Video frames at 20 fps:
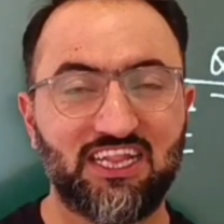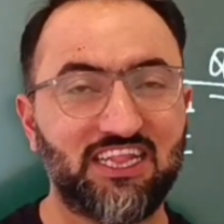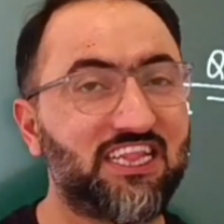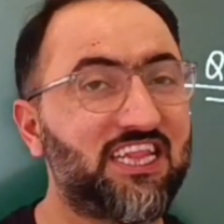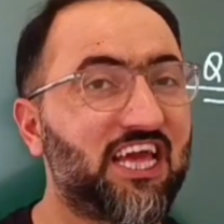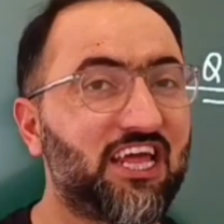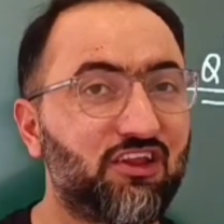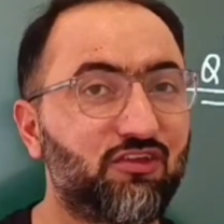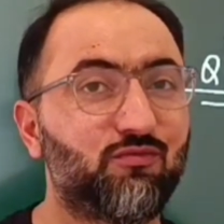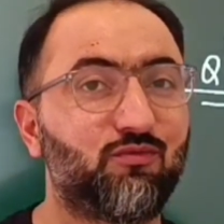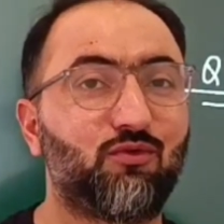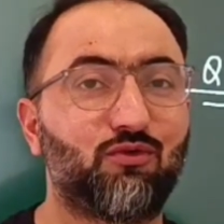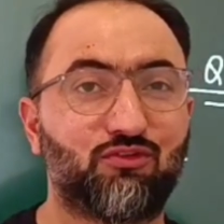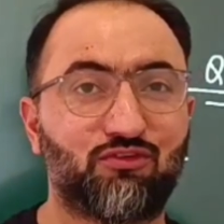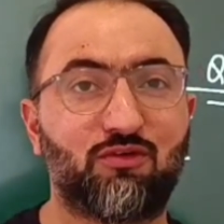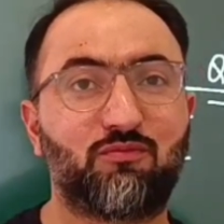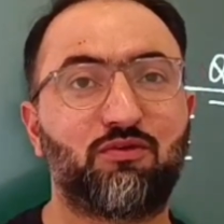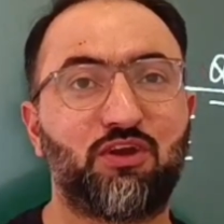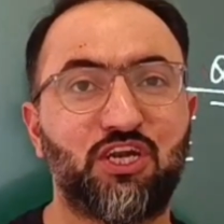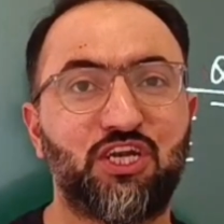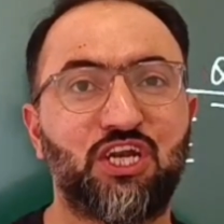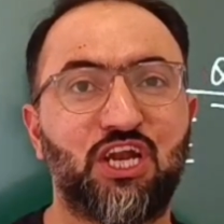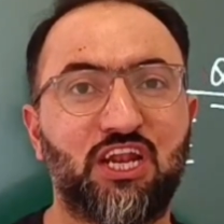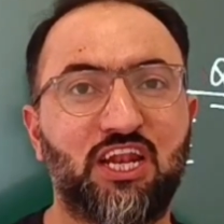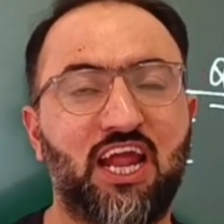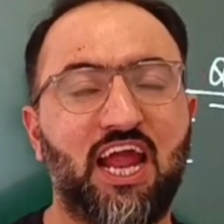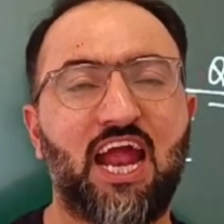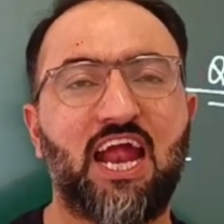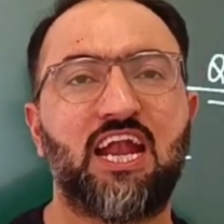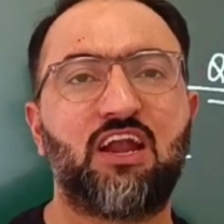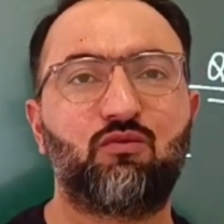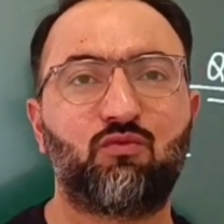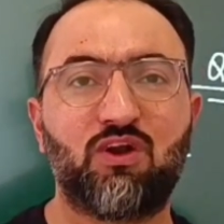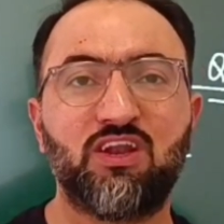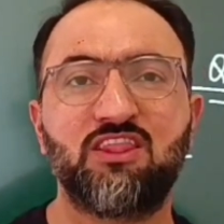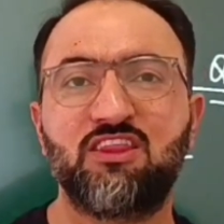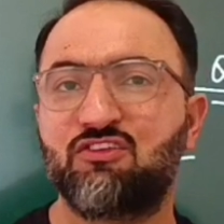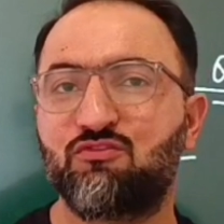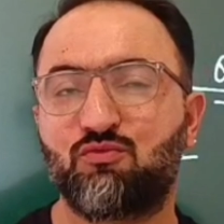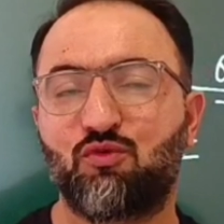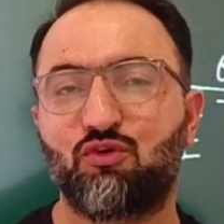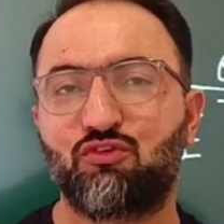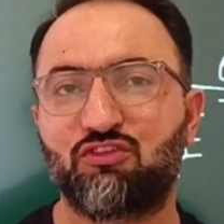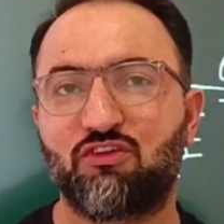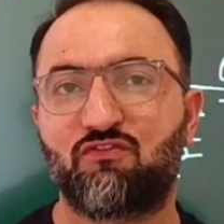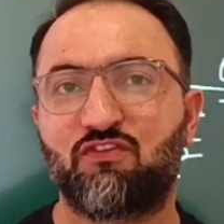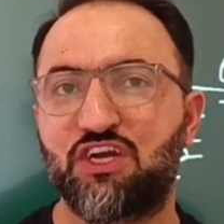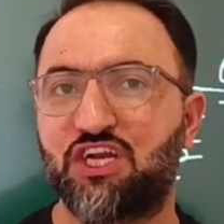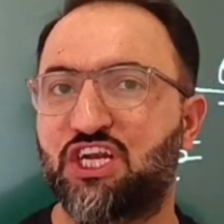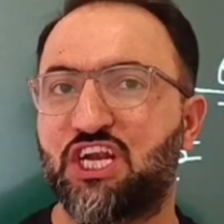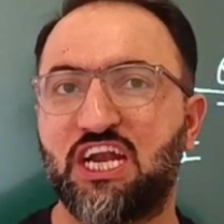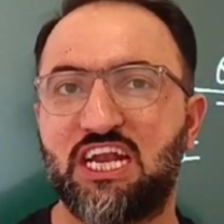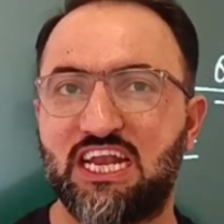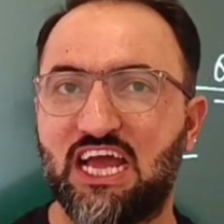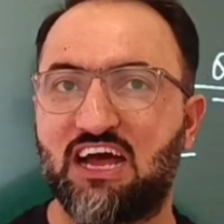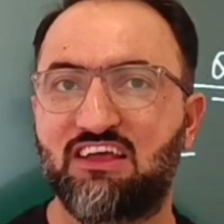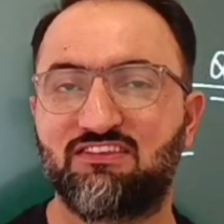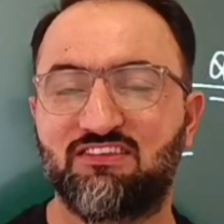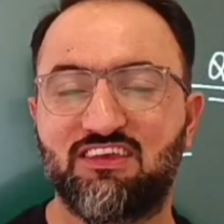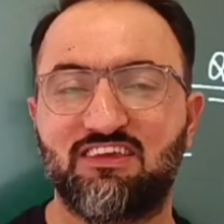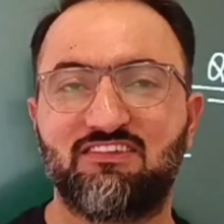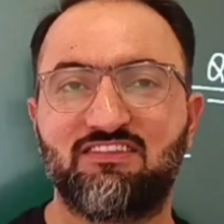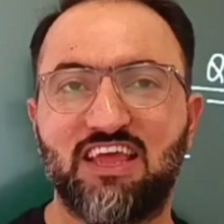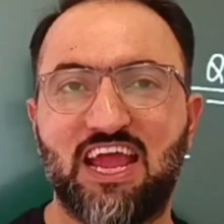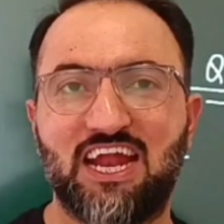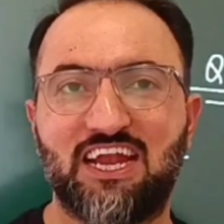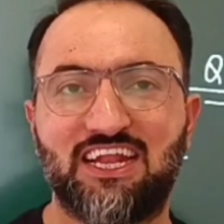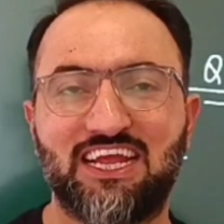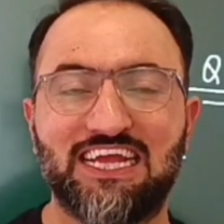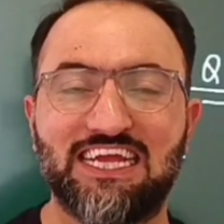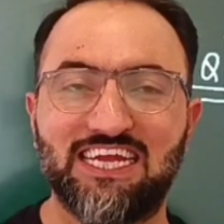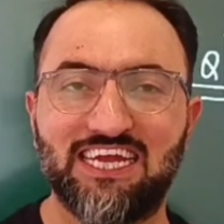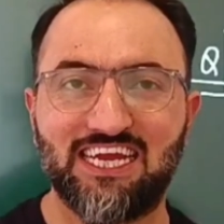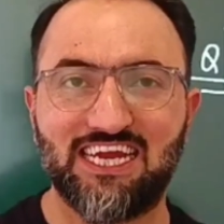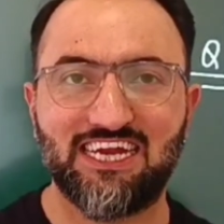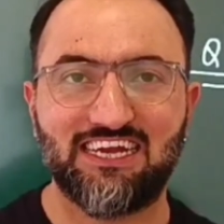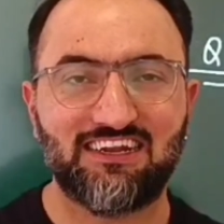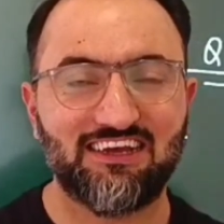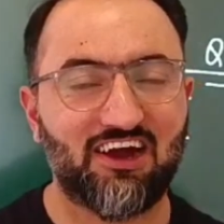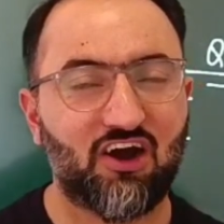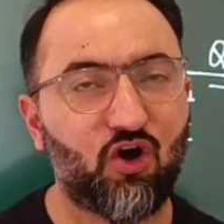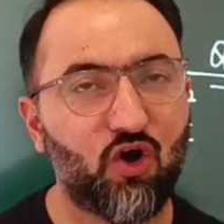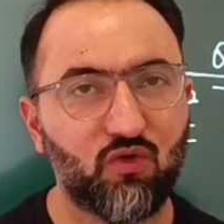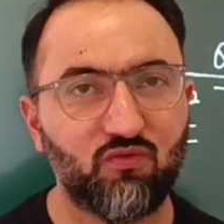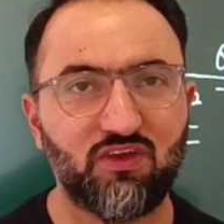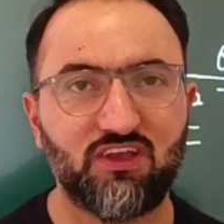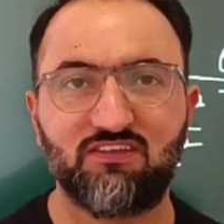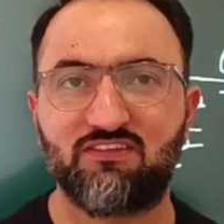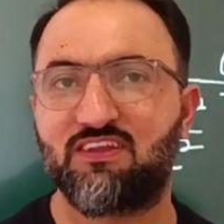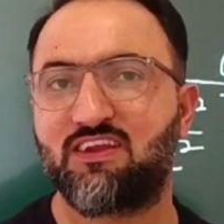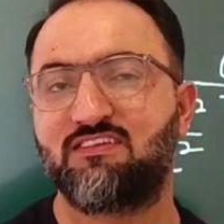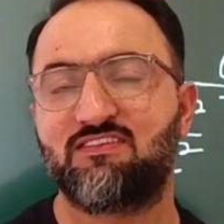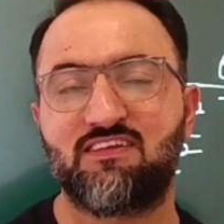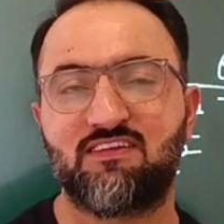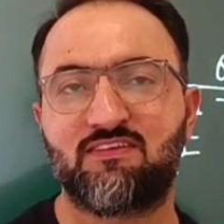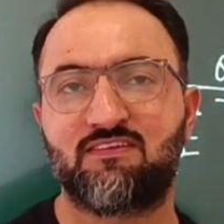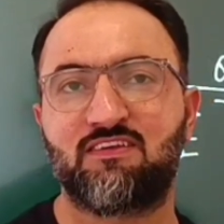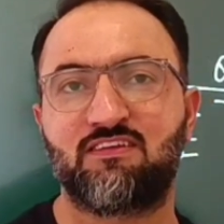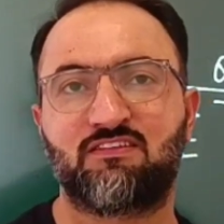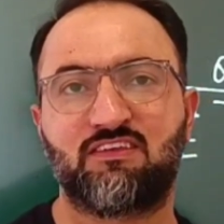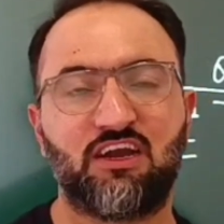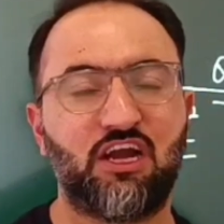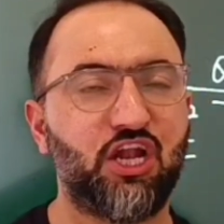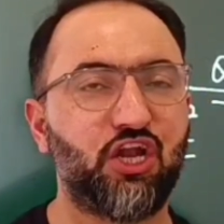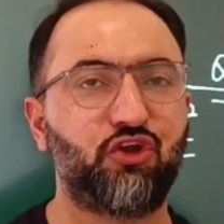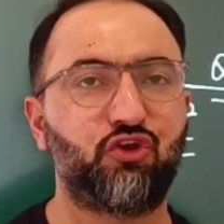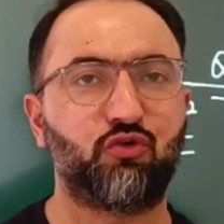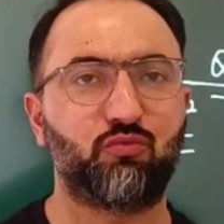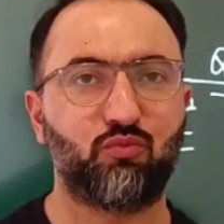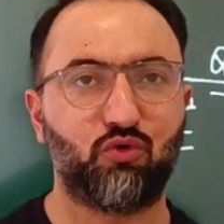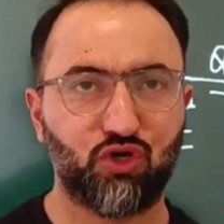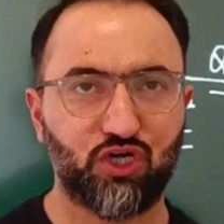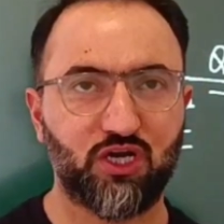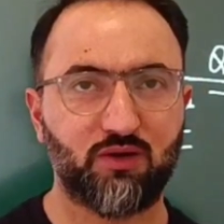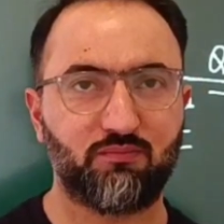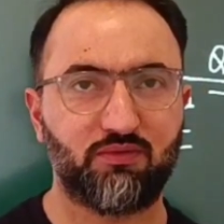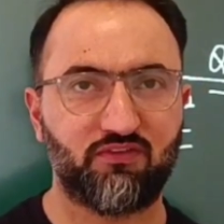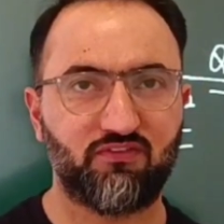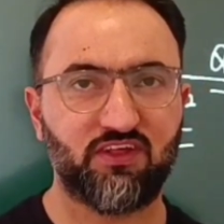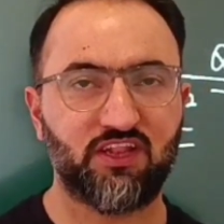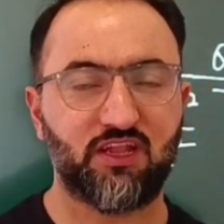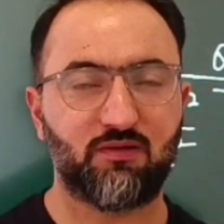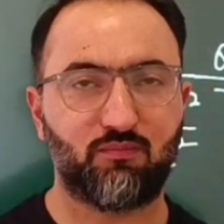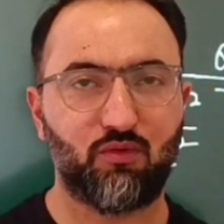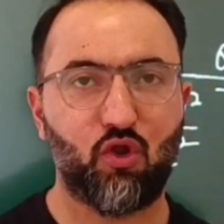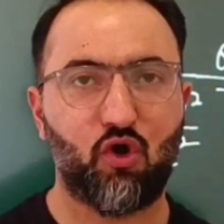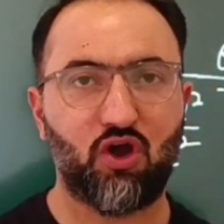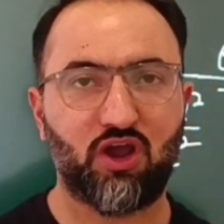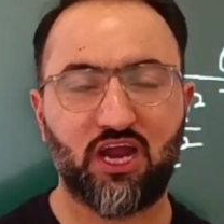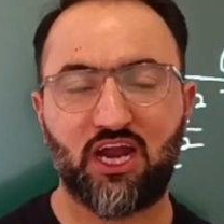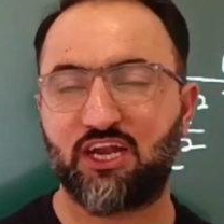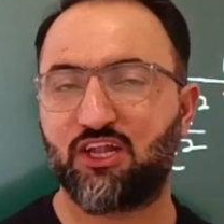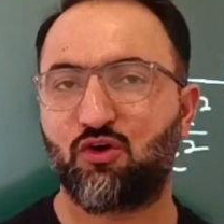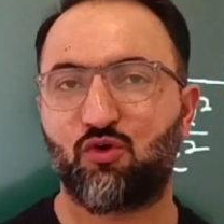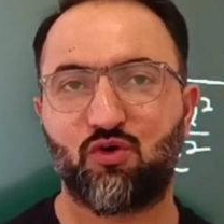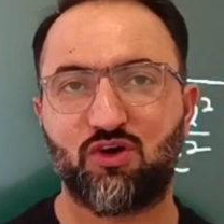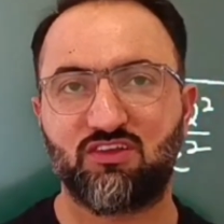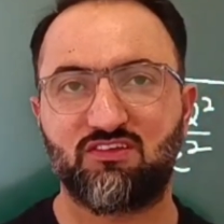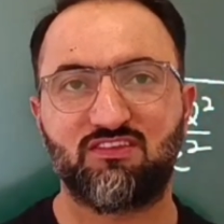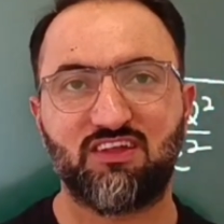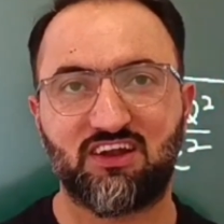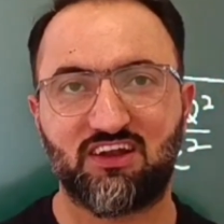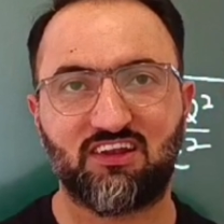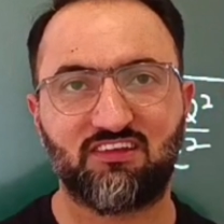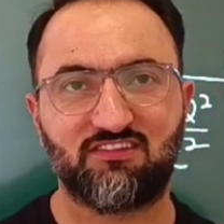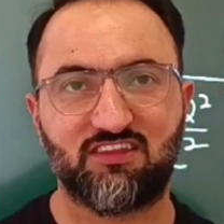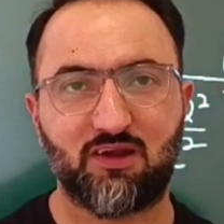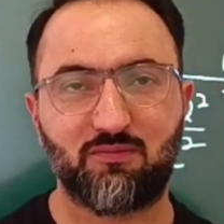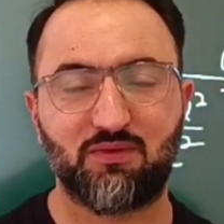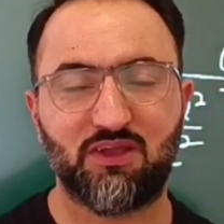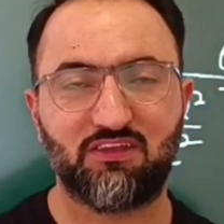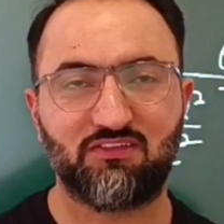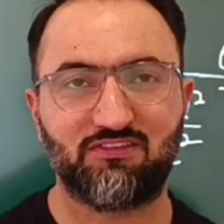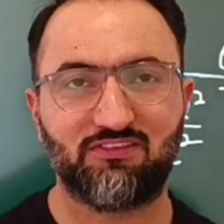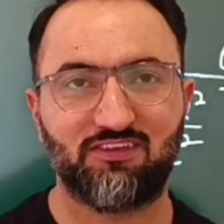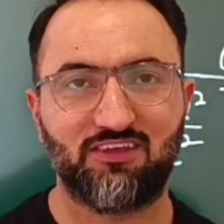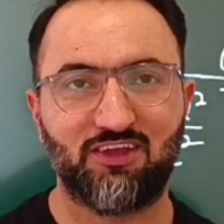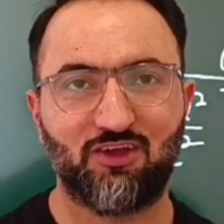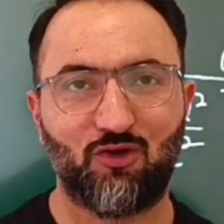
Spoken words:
there is force of friction, and what this force of friction does is that it always resists relative motion between the block and the horizontal surface.